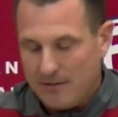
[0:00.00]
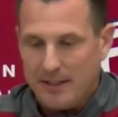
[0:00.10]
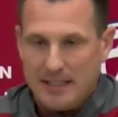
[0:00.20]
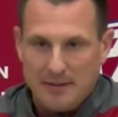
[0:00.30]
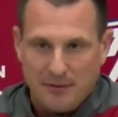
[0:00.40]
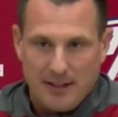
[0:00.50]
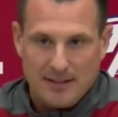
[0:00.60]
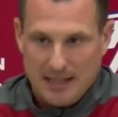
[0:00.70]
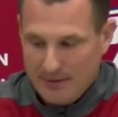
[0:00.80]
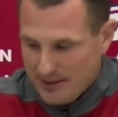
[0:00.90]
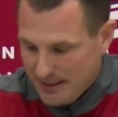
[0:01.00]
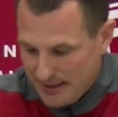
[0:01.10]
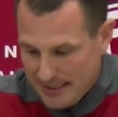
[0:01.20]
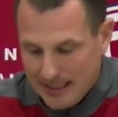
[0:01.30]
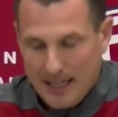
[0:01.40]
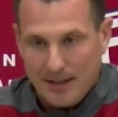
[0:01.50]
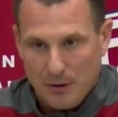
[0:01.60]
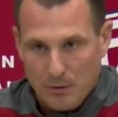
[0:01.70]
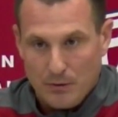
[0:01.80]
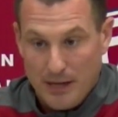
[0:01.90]
of the defense. Obviously, D-line
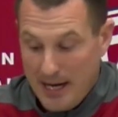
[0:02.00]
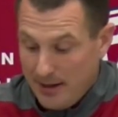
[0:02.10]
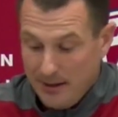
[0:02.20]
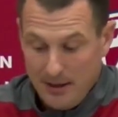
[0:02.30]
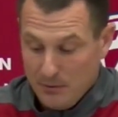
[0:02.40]
know where we're at.